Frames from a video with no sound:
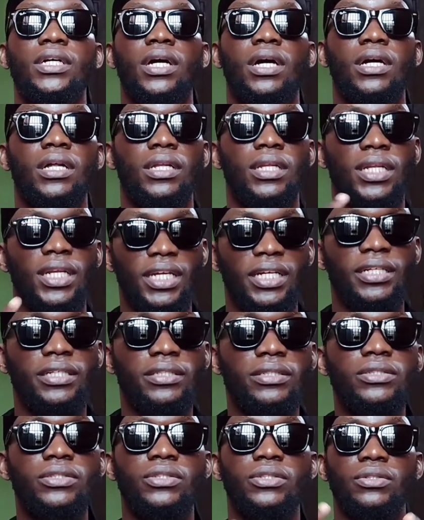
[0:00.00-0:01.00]

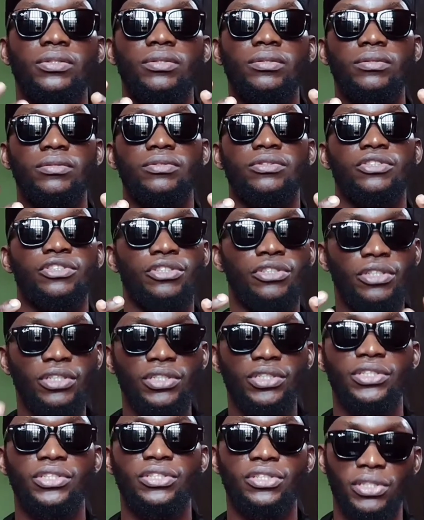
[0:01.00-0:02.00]
Learn to
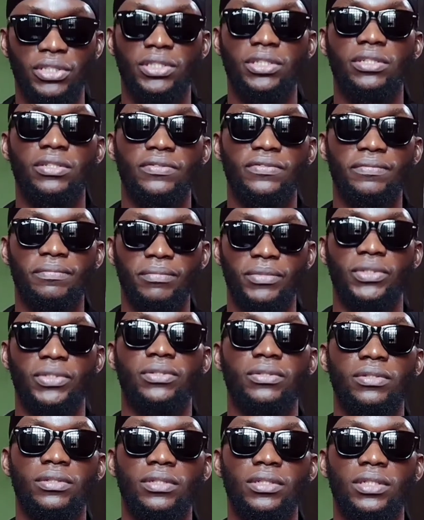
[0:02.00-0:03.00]
trust yourself
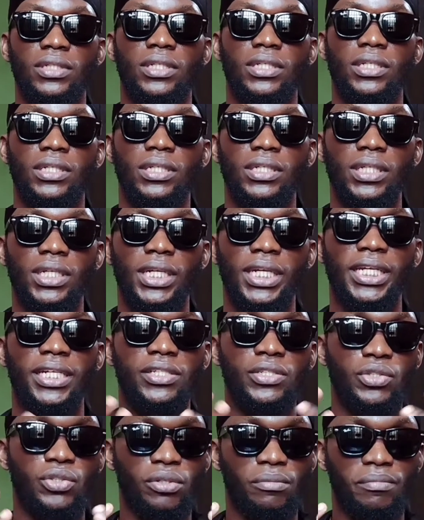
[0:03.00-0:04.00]
more.
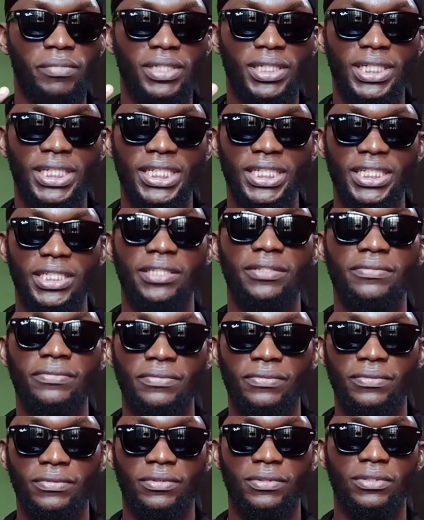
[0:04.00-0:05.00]
Learn to believe
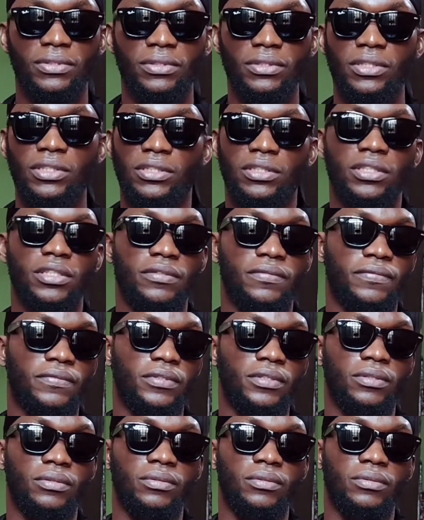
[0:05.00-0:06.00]
yourself
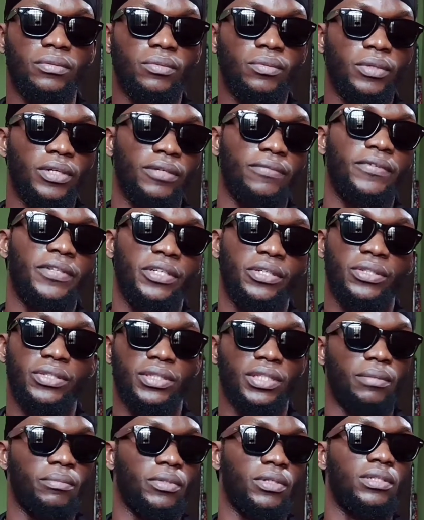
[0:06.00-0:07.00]
in whatever you're
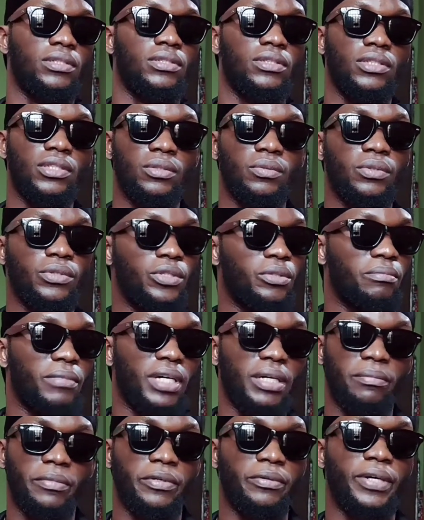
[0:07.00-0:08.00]
saying, because you know what, you
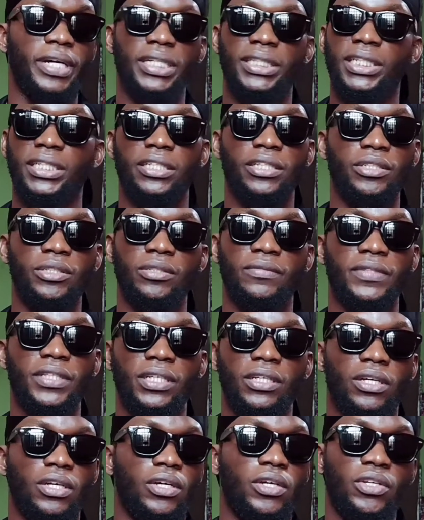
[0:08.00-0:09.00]
might be right at the end of the
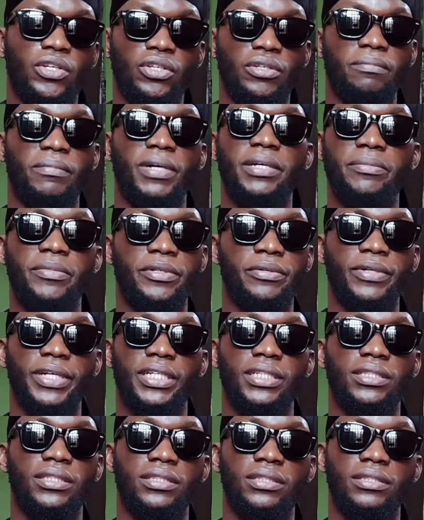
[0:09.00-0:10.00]
day. You might be
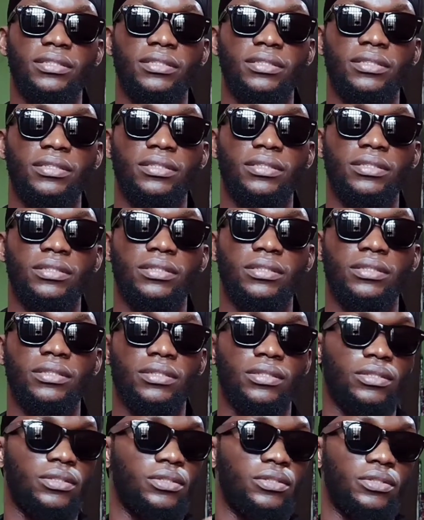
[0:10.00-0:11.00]
right.
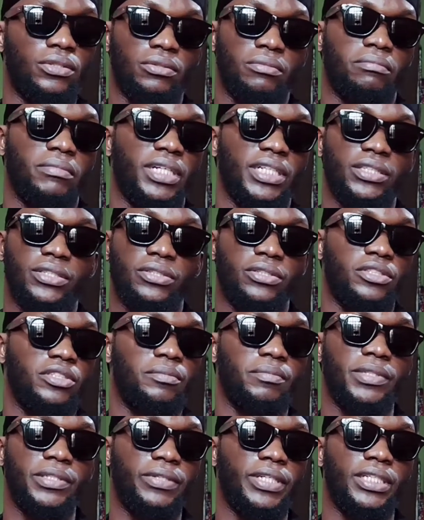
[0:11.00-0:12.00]
You might just
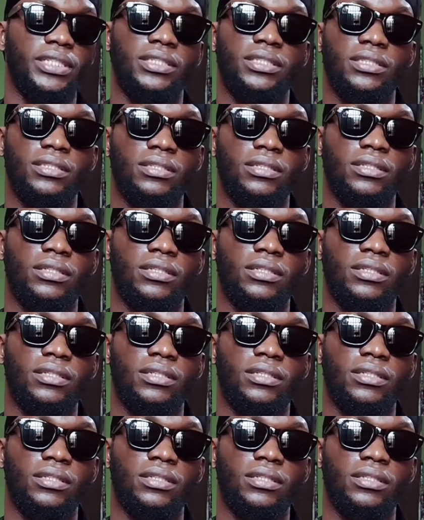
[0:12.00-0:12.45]
be right.